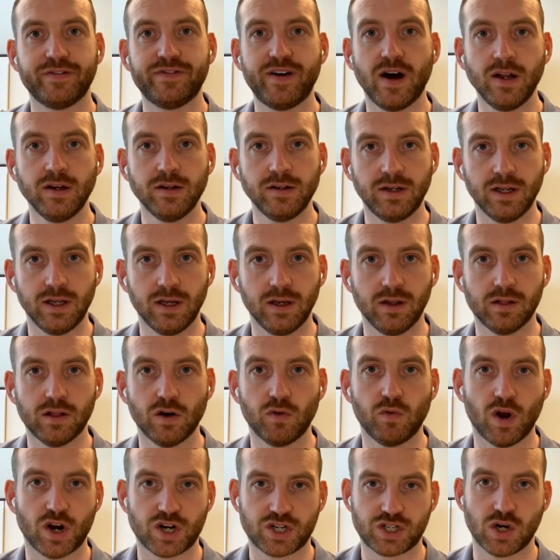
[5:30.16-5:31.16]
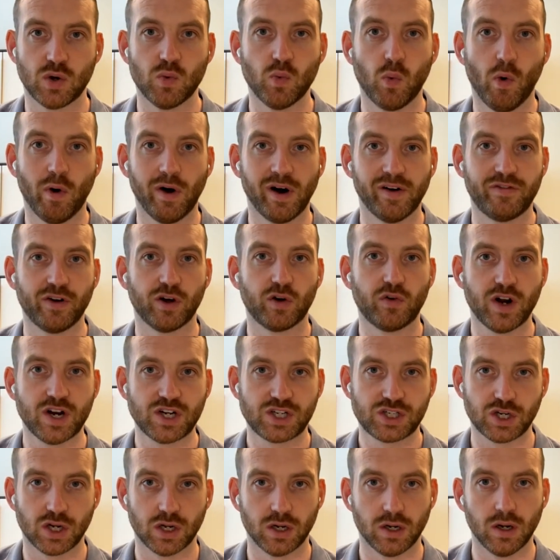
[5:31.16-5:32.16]
funding the Russian war of
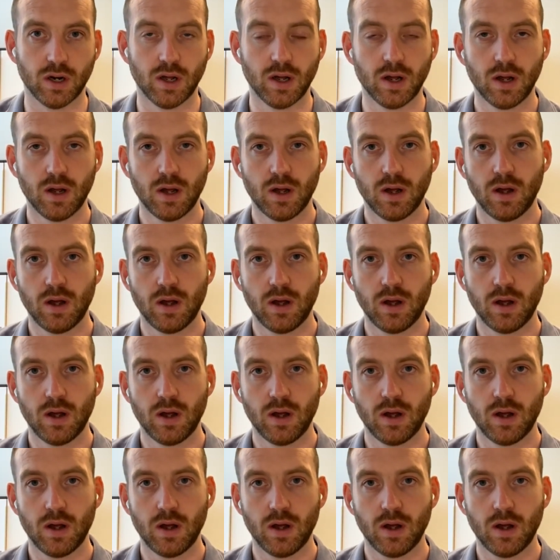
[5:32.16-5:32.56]
aggression